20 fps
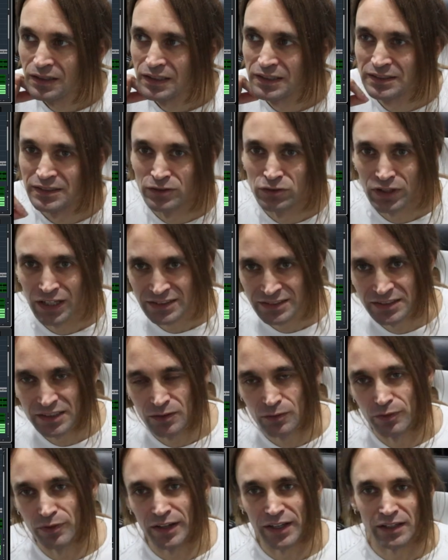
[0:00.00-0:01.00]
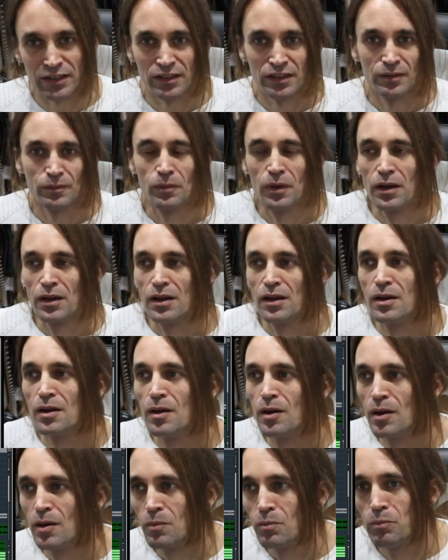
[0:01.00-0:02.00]
a drastic effect,
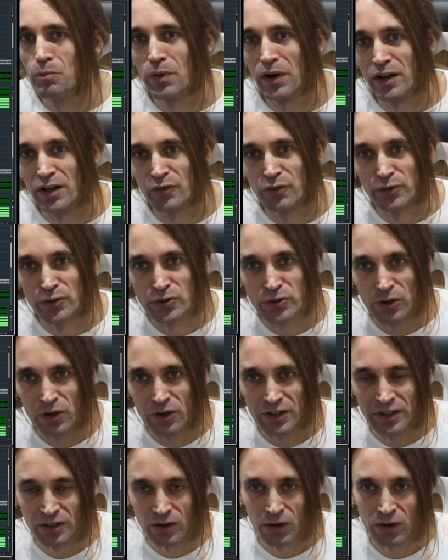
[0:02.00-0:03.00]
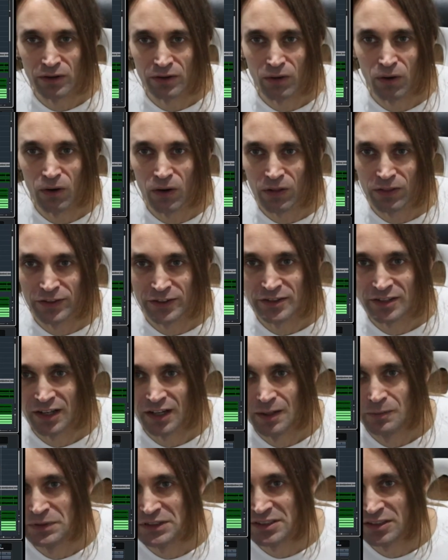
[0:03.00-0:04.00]
but if you turn it on all the
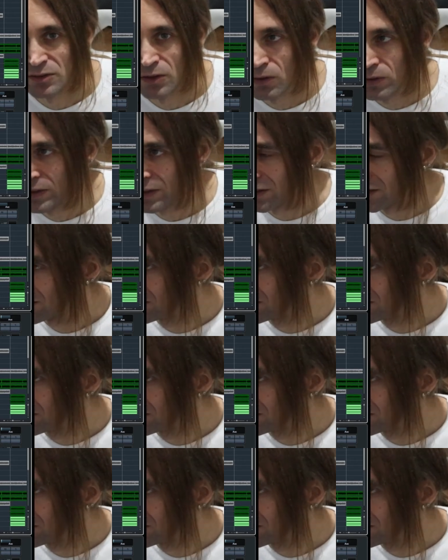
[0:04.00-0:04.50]
time, it's annoying.